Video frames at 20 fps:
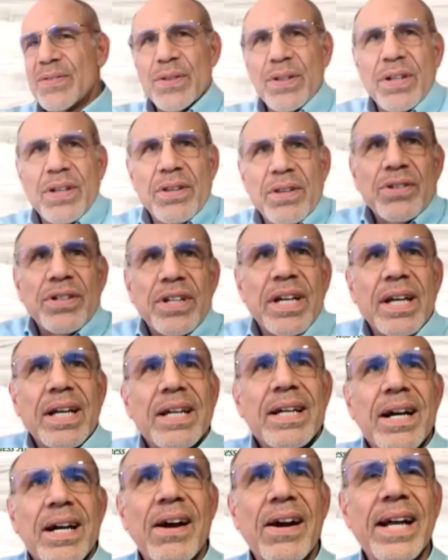for another day.
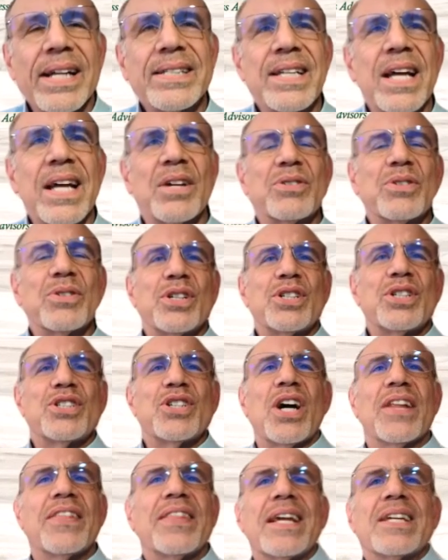All right. Sounds good,
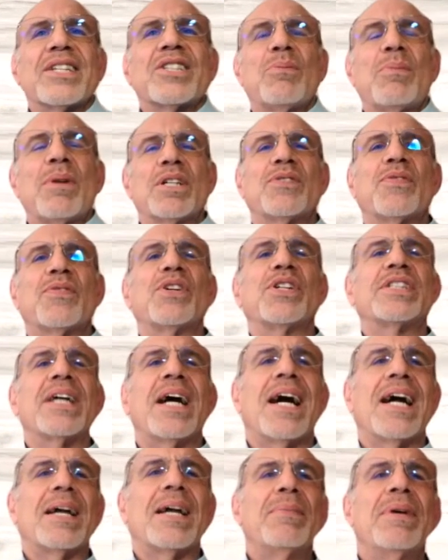Sean. Thanks so much for your
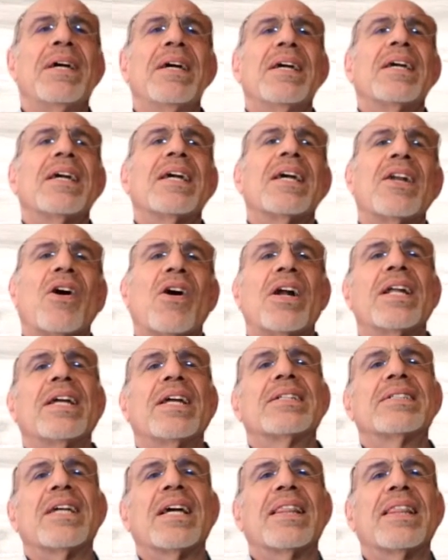time. And
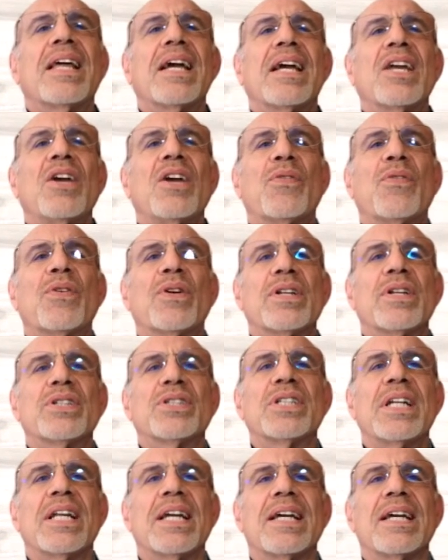audience, I thank you for
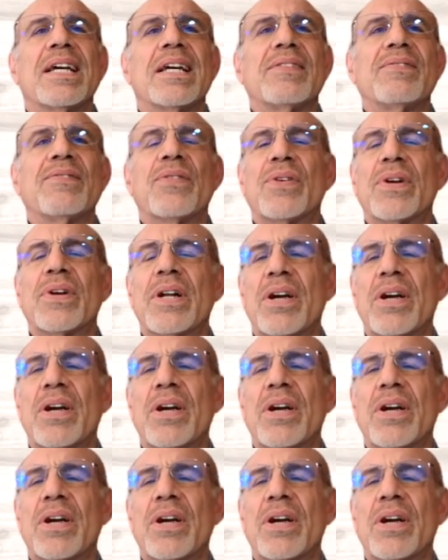listening in for